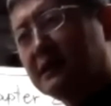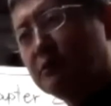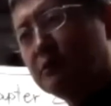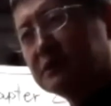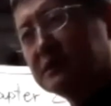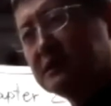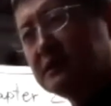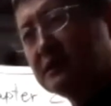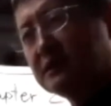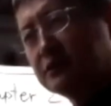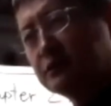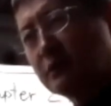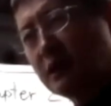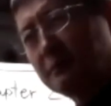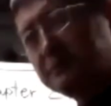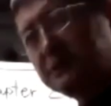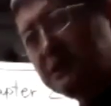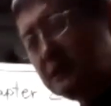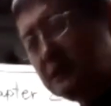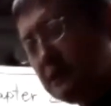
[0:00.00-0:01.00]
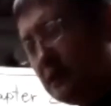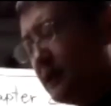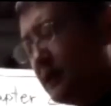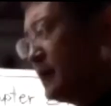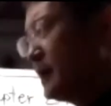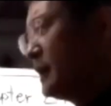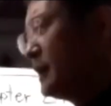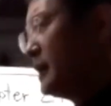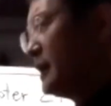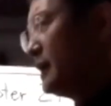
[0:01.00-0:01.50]
was disrupted,
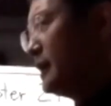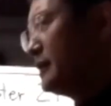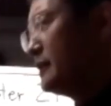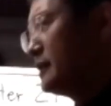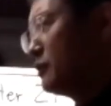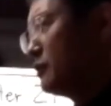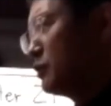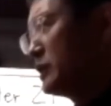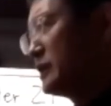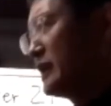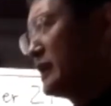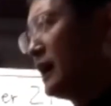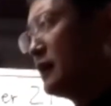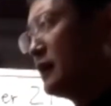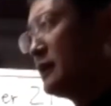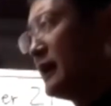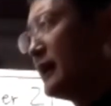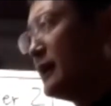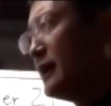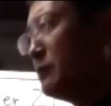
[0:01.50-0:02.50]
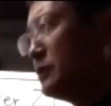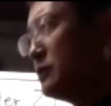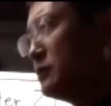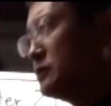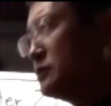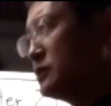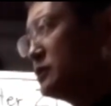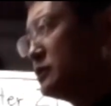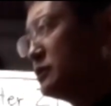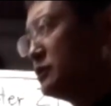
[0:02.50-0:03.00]
and they were not able
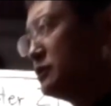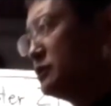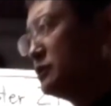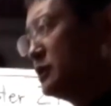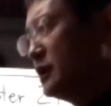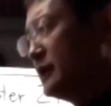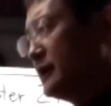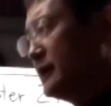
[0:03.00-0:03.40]
to